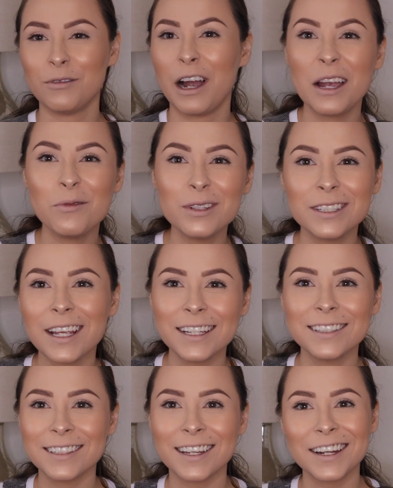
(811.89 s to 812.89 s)
Why was
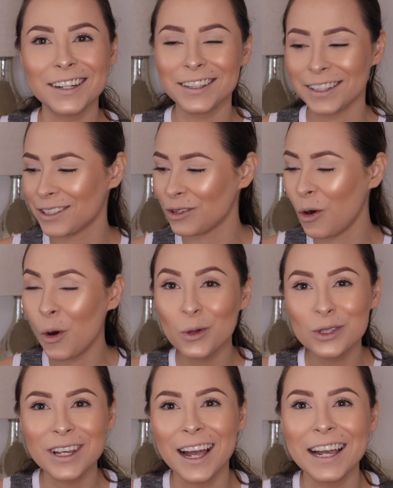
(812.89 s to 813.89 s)
I scared this
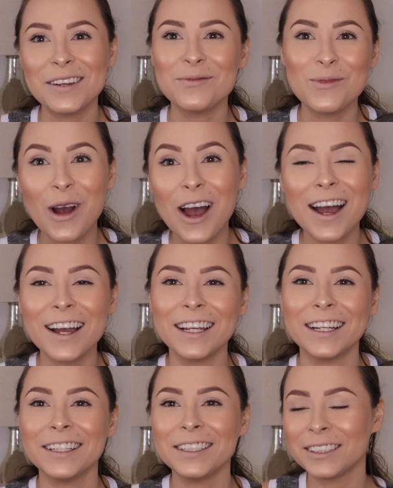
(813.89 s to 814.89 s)
whole time?
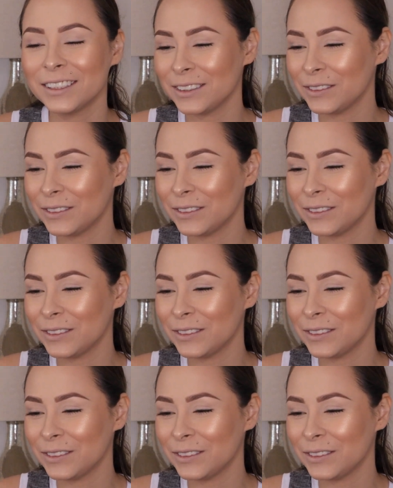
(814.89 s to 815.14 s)
Why?